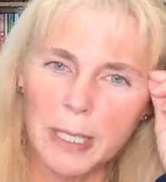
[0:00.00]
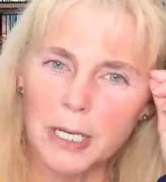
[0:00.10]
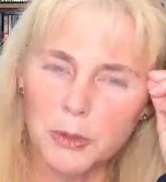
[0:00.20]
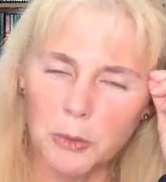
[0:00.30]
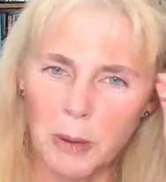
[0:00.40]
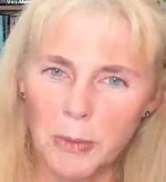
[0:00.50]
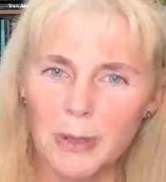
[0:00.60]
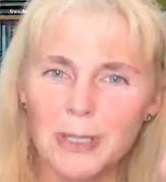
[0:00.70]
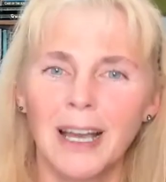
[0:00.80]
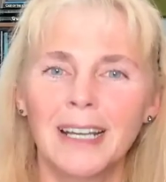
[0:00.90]
because
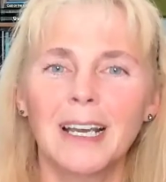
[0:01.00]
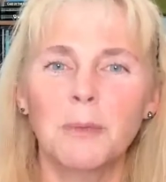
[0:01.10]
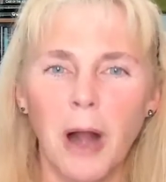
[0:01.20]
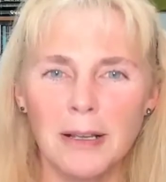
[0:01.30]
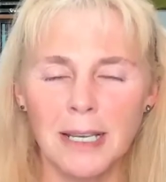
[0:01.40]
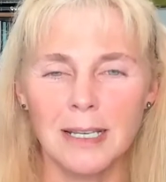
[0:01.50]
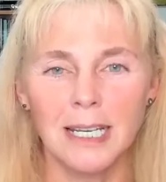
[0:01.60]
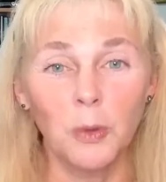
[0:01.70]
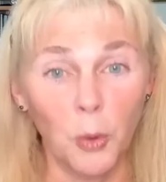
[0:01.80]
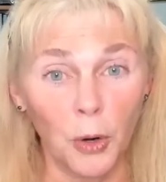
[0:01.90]
remember, psychic
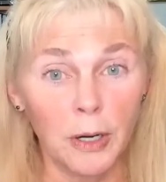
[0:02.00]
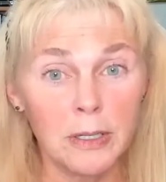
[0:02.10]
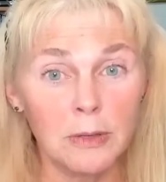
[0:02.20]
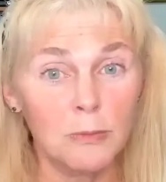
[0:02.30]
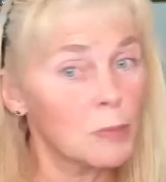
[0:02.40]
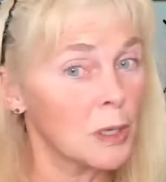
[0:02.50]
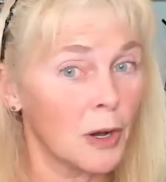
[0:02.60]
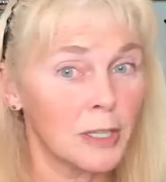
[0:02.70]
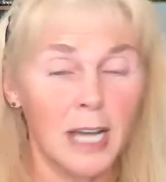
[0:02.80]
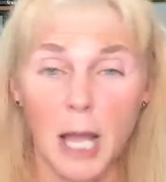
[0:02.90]
processing works
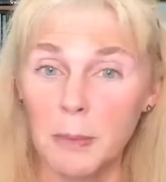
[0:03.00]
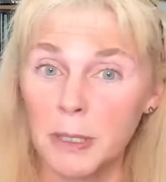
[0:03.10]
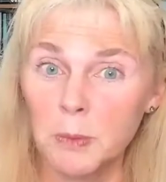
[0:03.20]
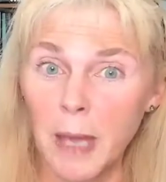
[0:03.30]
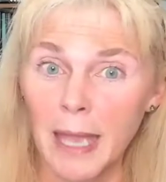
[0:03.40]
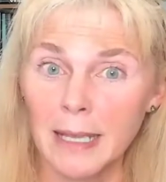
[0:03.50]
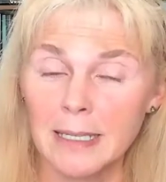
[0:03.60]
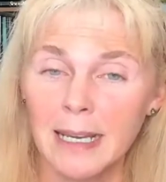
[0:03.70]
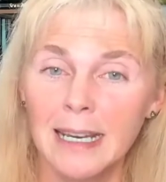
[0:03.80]
beyond time and space.